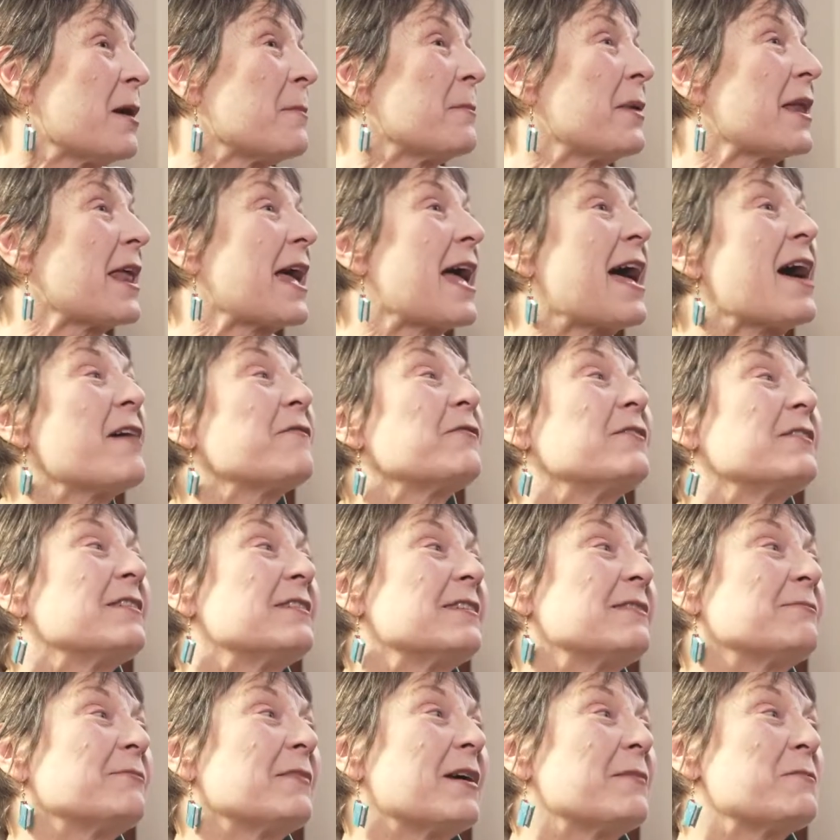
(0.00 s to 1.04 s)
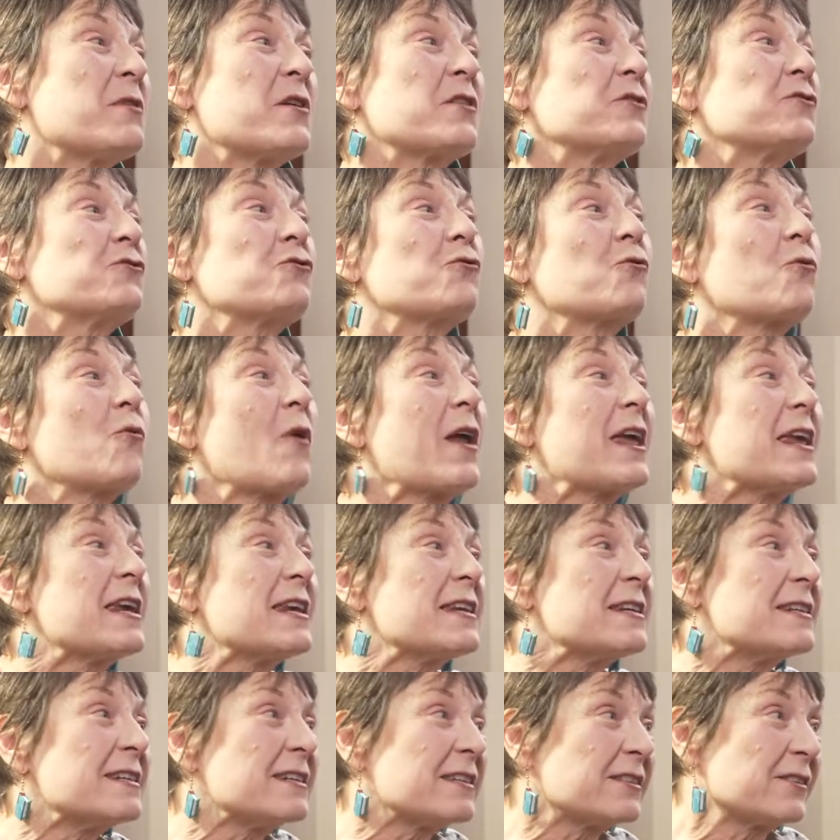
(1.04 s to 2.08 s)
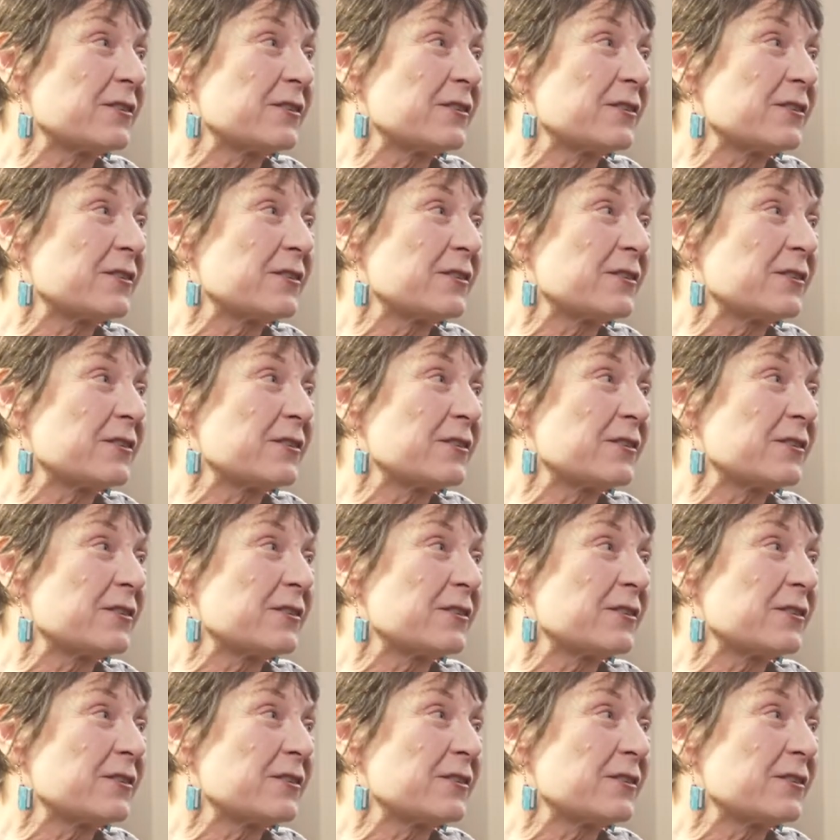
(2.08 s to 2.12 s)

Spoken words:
But I'm not a trained